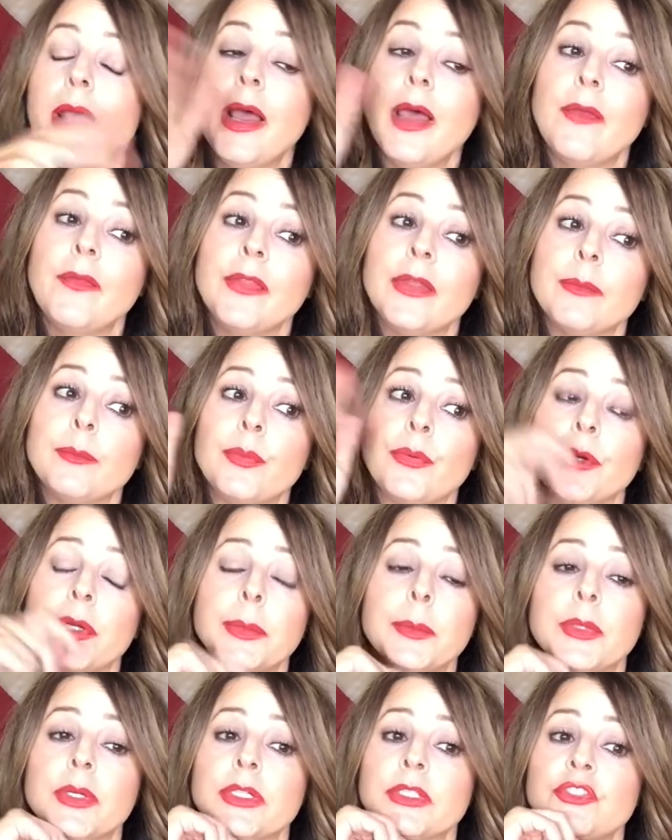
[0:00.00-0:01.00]
And then pretty
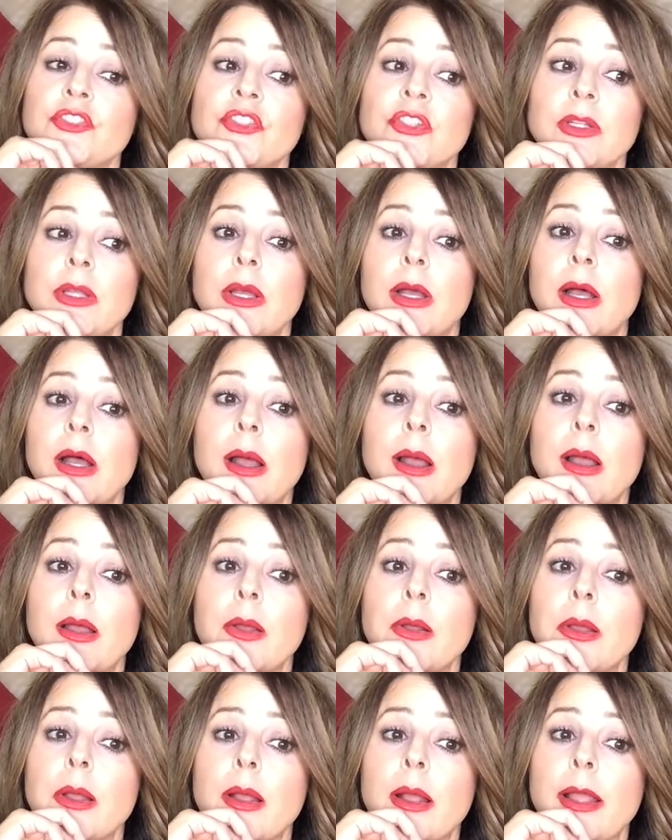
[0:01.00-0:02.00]
much
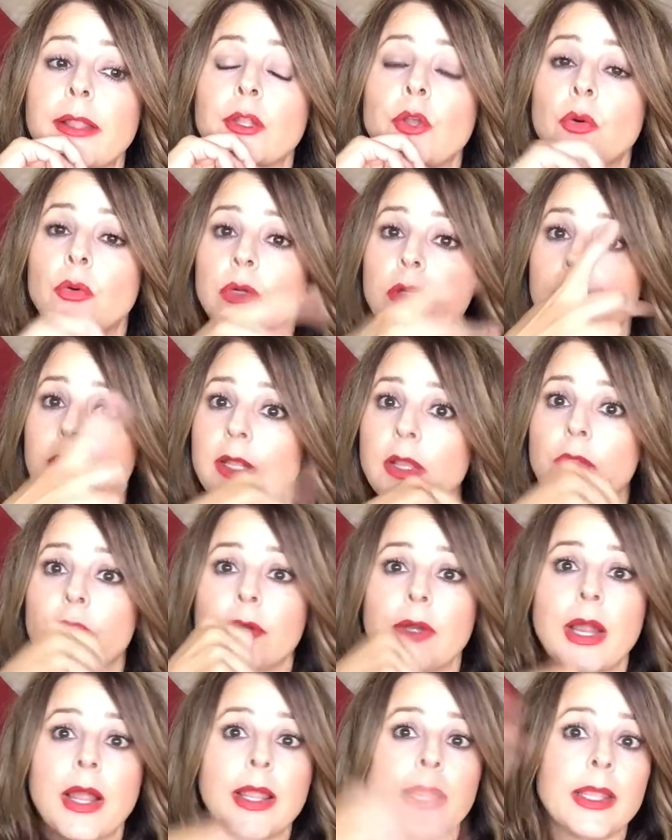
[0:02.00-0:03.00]
I go to the
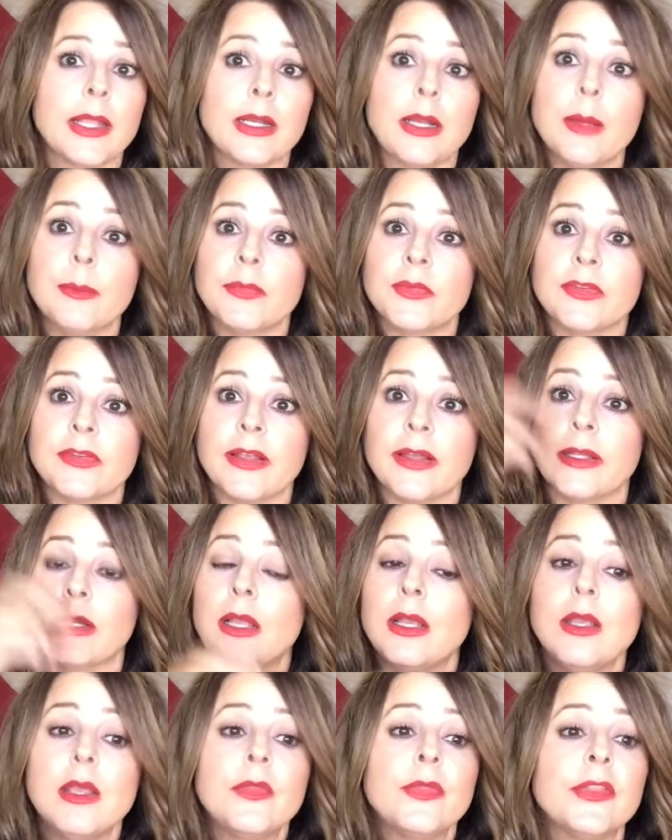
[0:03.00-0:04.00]
other eye and I'm set.
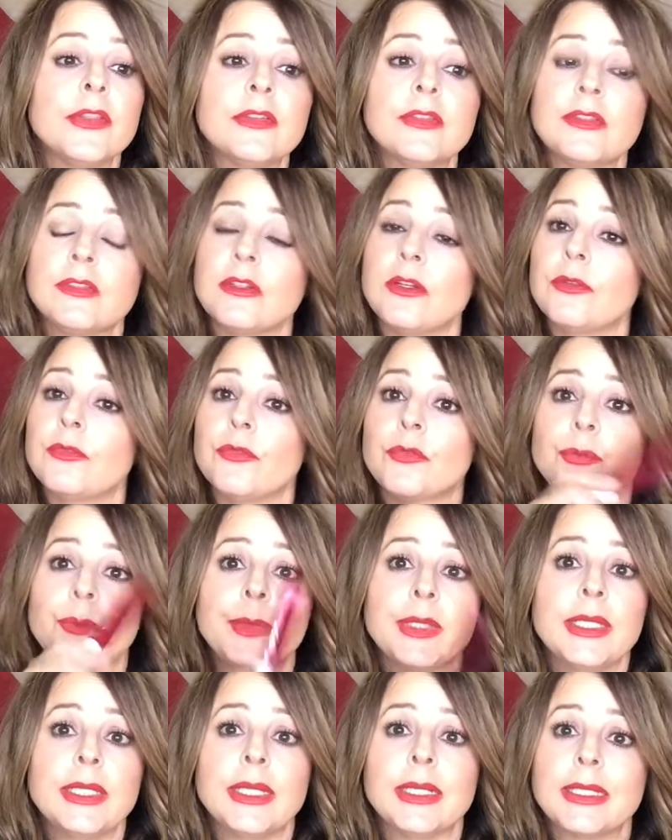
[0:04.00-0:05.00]
This stuff for
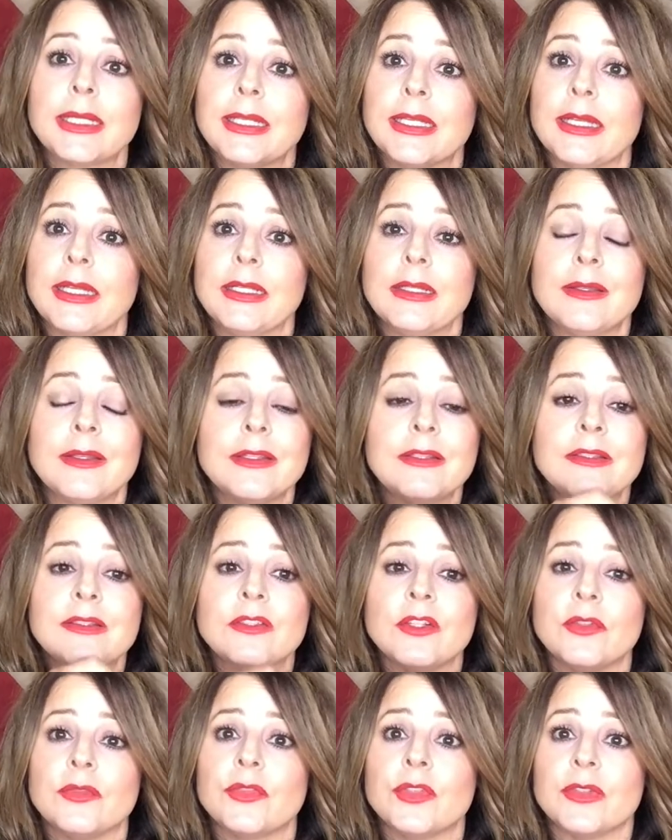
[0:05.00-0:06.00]
me, again, this
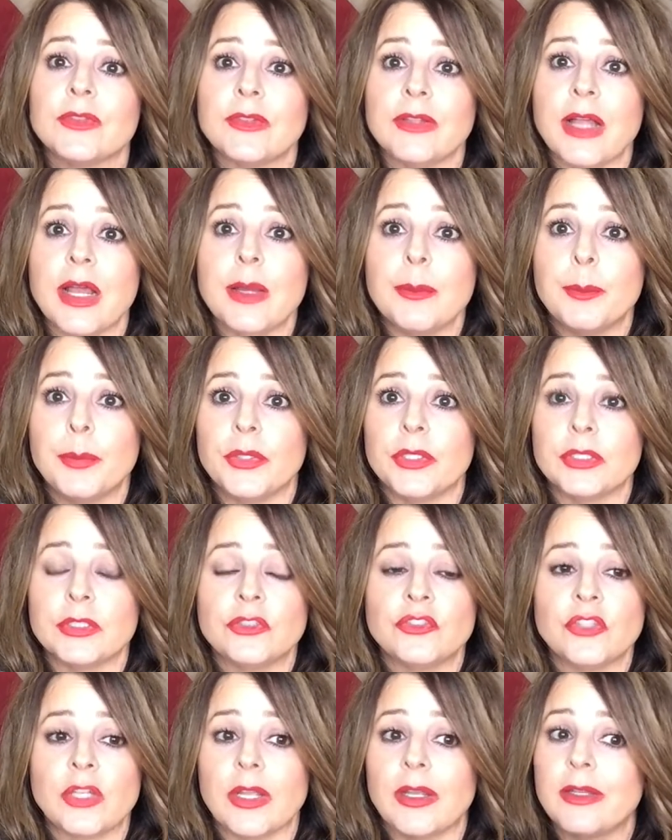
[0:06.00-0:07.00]
stuff does not
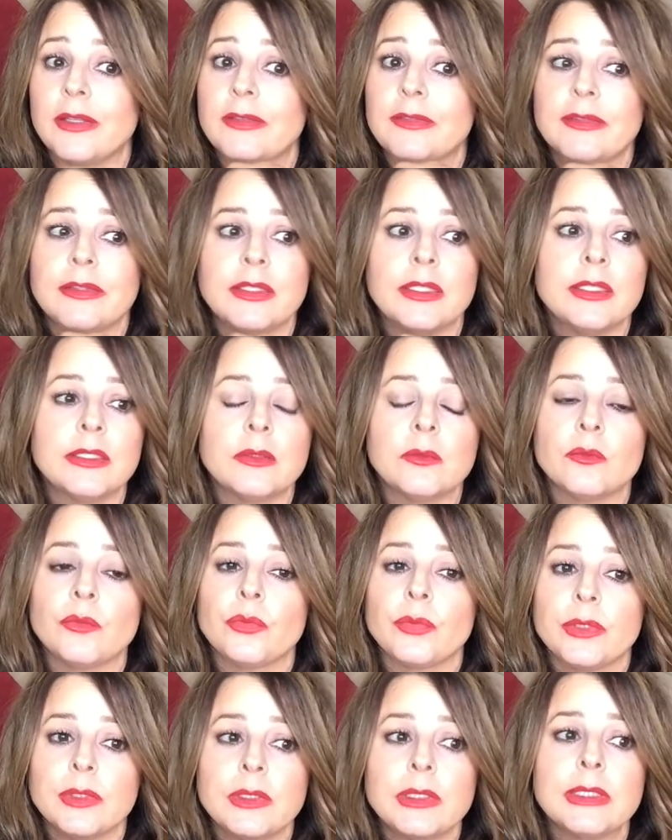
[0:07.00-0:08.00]
budge, guys. It
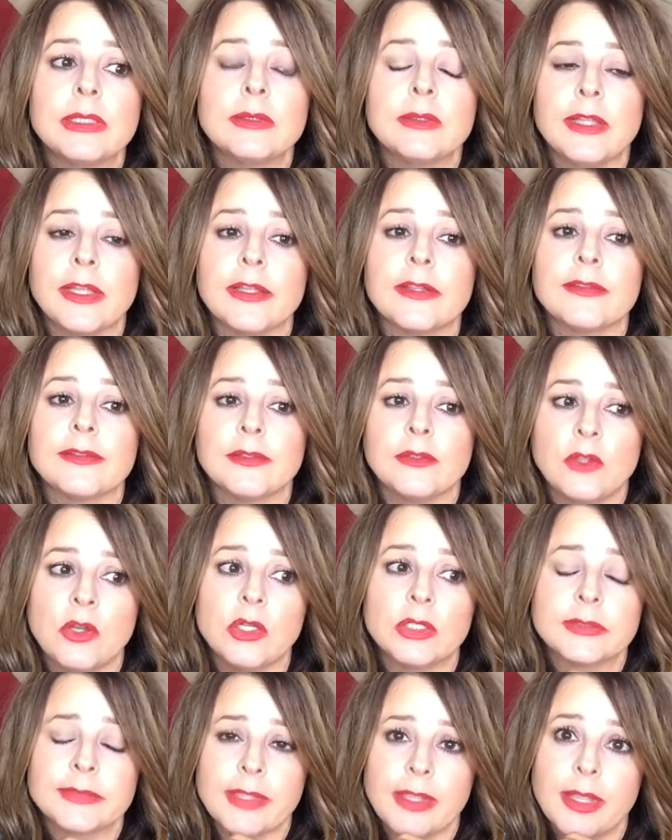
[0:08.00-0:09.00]
really lasts a
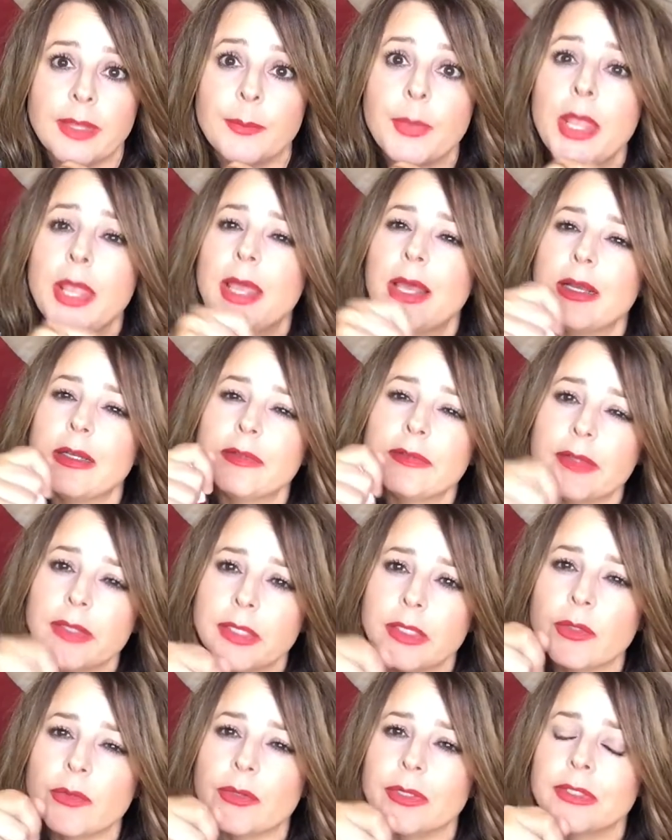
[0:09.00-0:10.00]
long time. And it's an
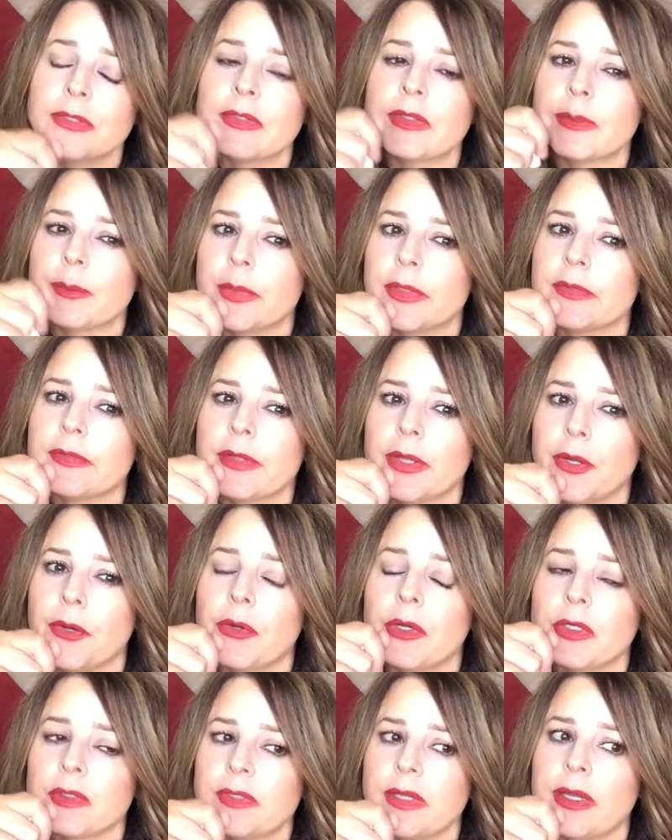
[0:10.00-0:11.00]
interesting
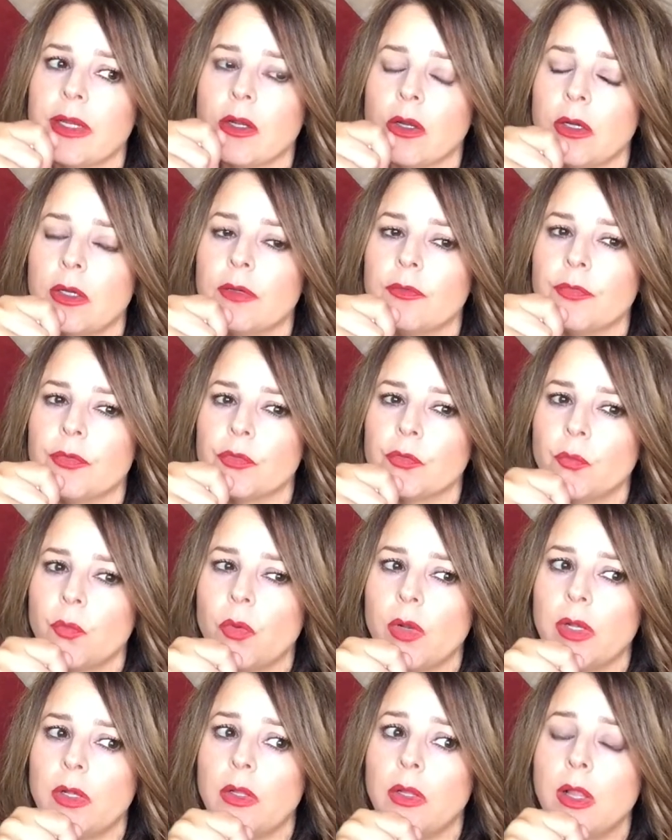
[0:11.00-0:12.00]
mascara to take off as
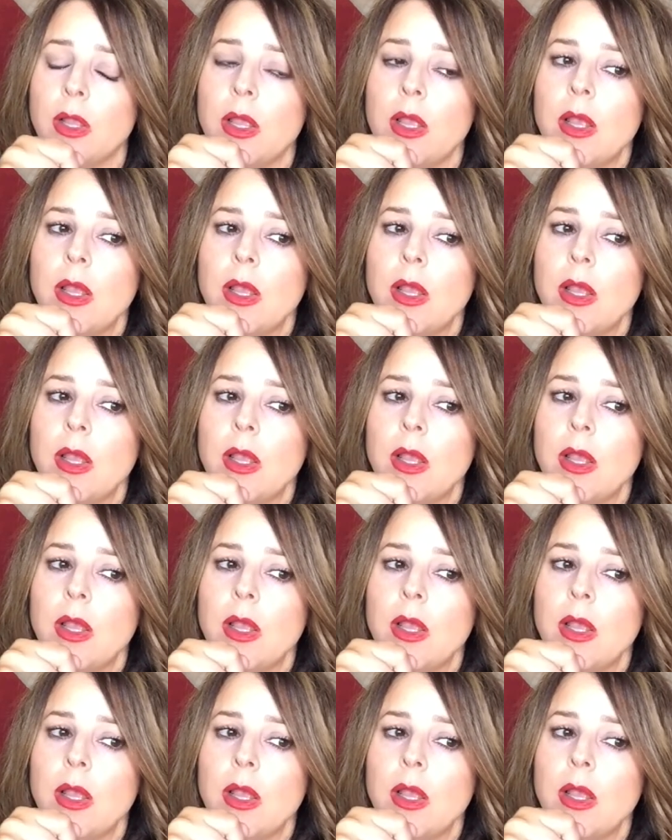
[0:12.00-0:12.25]
well.